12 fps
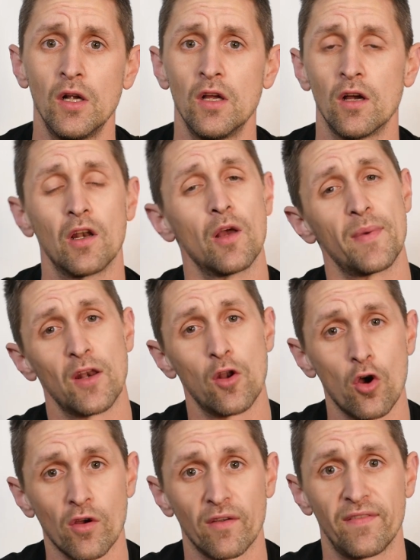a little bit
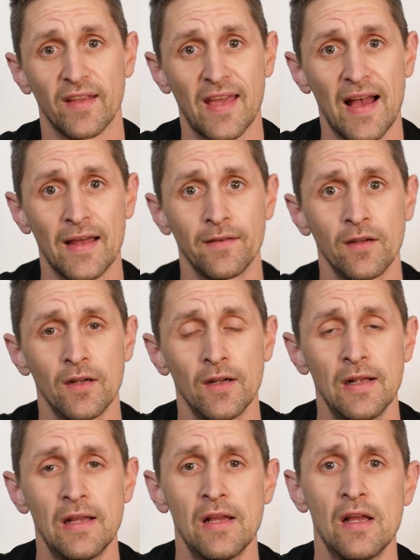longer if you can.
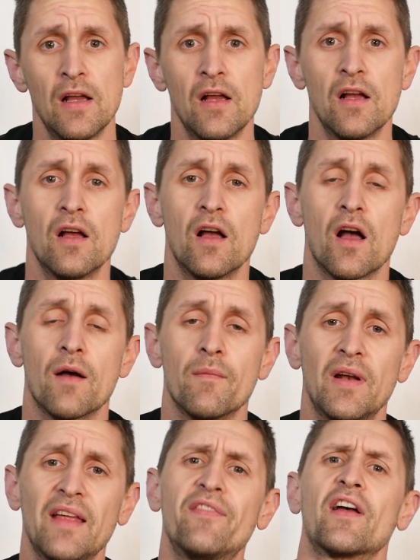At
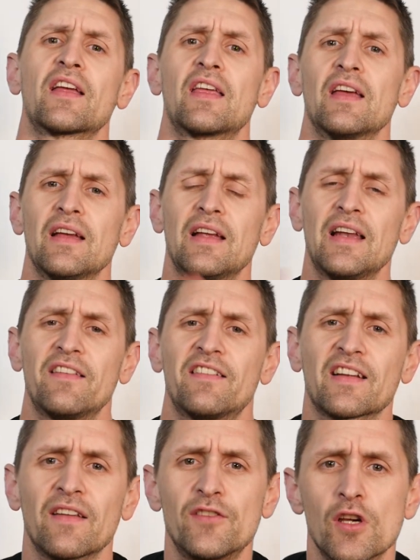least that
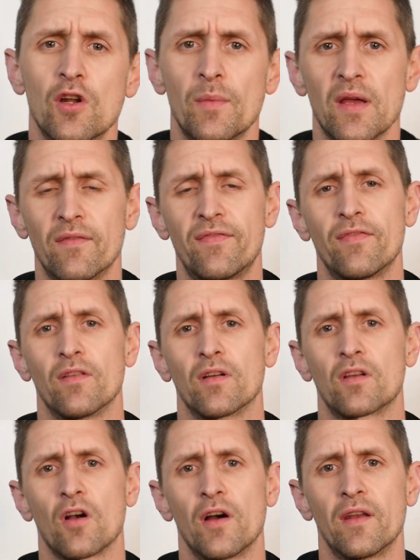gives you a little bit of
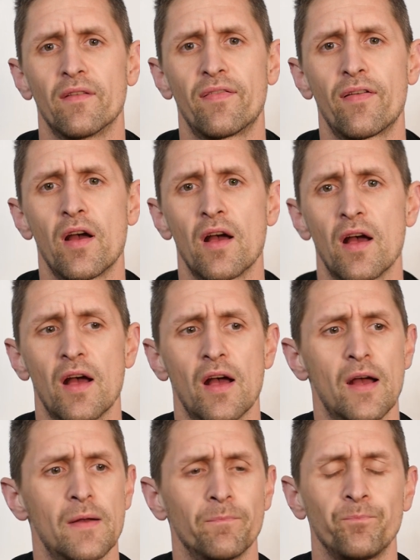kind of
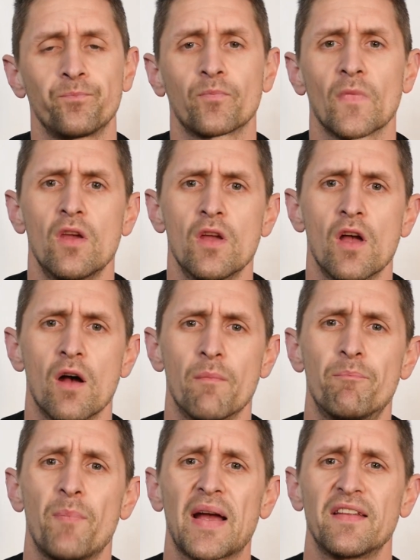a
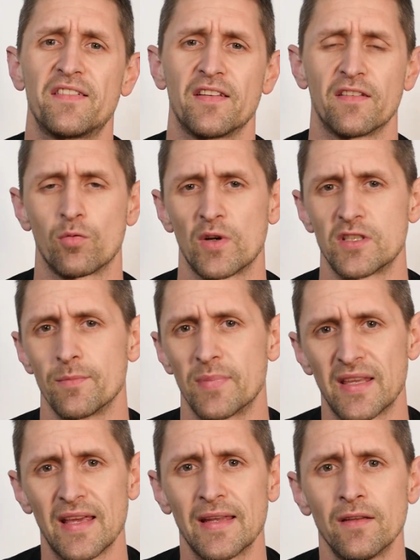basis where to
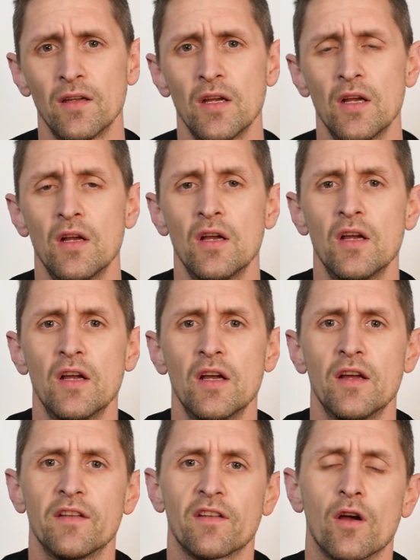begin.
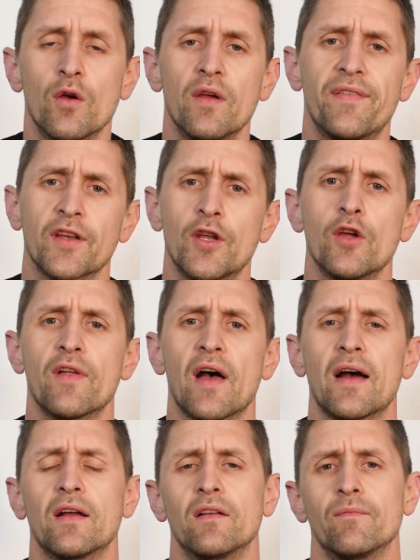So if you can do
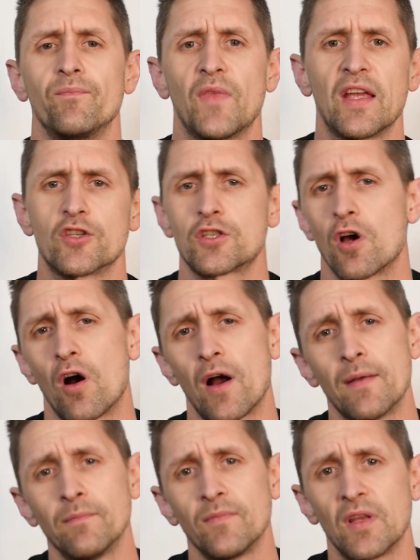that each time,